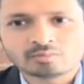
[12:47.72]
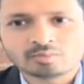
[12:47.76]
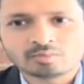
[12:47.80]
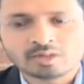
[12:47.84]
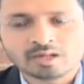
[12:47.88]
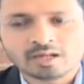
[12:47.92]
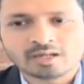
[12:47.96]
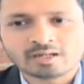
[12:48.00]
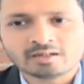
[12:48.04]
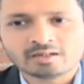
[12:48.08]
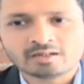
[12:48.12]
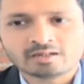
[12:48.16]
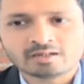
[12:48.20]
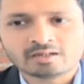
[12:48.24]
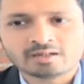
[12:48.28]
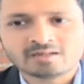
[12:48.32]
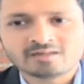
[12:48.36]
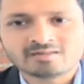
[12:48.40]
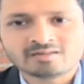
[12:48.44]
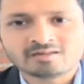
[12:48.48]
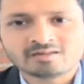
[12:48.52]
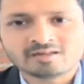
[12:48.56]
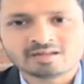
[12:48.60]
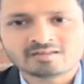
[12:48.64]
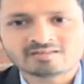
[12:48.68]

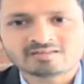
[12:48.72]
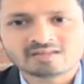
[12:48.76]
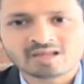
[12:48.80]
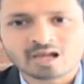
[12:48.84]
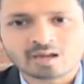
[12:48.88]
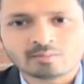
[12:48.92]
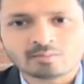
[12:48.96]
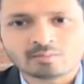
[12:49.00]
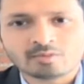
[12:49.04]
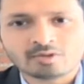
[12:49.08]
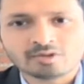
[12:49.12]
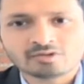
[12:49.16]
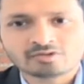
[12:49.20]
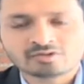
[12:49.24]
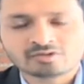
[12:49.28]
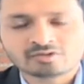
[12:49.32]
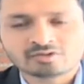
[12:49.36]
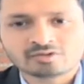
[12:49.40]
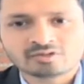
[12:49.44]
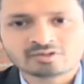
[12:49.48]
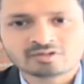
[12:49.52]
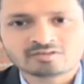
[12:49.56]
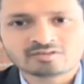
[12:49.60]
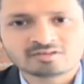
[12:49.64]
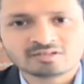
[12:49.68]
And is it
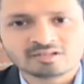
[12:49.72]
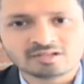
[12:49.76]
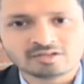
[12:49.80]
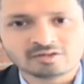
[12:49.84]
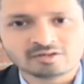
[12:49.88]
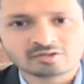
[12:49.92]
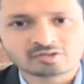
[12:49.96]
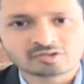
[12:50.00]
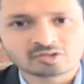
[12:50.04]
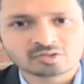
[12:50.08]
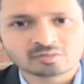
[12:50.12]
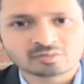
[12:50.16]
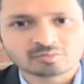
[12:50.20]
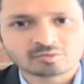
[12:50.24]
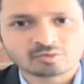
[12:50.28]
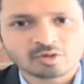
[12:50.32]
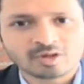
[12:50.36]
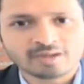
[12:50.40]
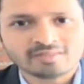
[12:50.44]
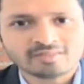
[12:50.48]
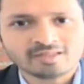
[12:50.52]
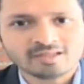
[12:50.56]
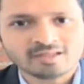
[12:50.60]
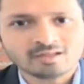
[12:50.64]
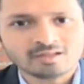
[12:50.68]
established its leadership?
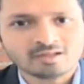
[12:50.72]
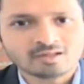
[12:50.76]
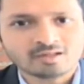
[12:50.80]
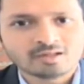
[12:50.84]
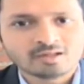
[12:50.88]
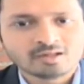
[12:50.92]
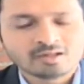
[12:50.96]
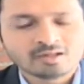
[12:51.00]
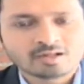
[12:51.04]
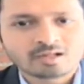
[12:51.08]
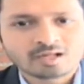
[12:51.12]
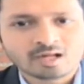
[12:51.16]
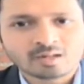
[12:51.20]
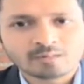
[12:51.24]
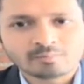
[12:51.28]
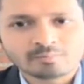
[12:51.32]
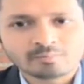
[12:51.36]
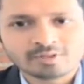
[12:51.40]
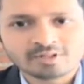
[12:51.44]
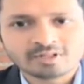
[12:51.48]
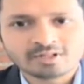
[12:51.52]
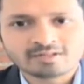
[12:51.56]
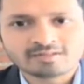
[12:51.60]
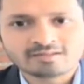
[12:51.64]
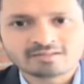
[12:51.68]
So I think
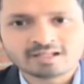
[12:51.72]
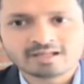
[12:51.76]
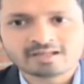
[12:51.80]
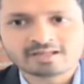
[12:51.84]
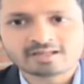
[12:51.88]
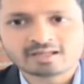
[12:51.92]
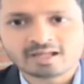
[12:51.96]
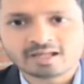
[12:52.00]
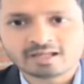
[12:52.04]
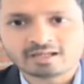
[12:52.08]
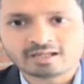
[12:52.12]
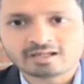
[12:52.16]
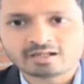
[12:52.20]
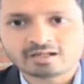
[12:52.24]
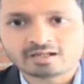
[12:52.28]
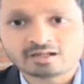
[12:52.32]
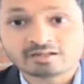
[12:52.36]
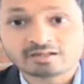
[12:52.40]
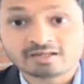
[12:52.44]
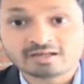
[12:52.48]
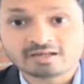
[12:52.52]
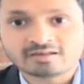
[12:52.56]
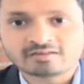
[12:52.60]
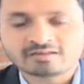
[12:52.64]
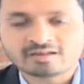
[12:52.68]
companies like
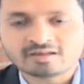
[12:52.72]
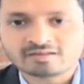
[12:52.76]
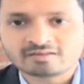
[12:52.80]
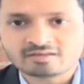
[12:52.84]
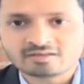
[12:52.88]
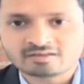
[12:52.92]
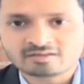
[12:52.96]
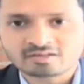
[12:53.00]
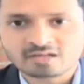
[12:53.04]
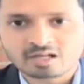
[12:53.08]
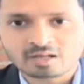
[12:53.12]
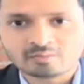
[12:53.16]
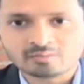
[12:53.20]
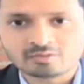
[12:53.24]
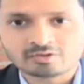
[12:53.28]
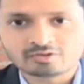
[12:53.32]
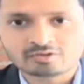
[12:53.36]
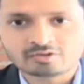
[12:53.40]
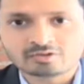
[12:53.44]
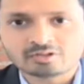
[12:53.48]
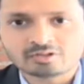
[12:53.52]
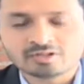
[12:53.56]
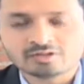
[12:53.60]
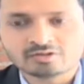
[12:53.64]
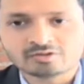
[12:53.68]
Nykaa, yes, has
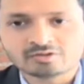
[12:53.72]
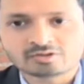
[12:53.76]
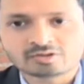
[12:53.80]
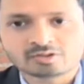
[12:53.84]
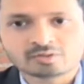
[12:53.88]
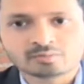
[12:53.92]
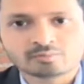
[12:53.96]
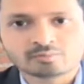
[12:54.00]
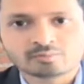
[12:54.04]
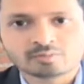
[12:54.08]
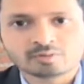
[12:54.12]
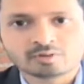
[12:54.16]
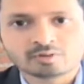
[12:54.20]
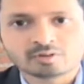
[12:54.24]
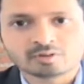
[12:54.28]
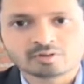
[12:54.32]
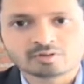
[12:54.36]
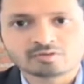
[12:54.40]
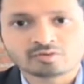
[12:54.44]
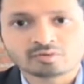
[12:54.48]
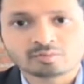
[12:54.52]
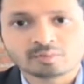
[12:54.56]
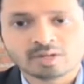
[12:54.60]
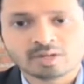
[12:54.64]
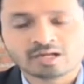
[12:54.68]
established leadership.
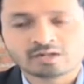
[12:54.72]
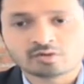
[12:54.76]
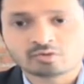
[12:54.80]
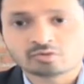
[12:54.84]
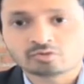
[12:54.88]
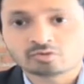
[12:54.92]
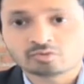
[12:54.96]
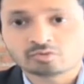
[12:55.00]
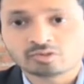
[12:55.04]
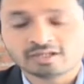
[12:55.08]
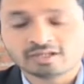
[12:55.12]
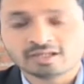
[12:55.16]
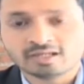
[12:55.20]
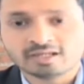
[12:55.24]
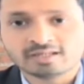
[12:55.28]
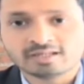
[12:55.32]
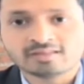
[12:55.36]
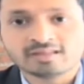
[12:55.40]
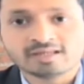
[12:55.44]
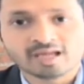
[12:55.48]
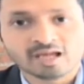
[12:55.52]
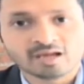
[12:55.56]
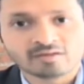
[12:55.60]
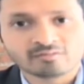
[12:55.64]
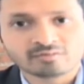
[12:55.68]
Zomato,
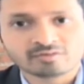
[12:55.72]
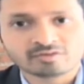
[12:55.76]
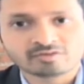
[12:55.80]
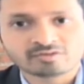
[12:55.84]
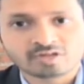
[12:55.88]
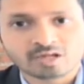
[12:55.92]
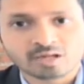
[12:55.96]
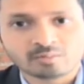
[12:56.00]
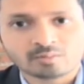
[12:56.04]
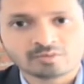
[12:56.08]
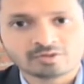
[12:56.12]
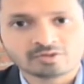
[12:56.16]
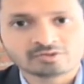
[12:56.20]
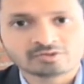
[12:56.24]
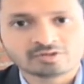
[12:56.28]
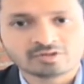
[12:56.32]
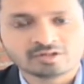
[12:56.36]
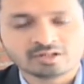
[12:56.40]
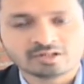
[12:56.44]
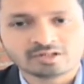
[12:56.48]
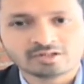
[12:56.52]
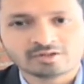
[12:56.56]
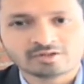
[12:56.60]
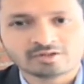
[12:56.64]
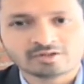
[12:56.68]
Swiggy, they have
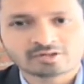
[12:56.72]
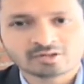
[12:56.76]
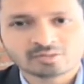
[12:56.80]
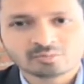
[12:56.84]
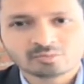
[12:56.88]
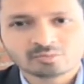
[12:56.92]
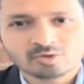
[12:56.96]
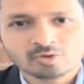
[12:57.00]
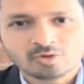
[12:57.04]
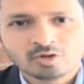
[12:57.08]
established their leadership.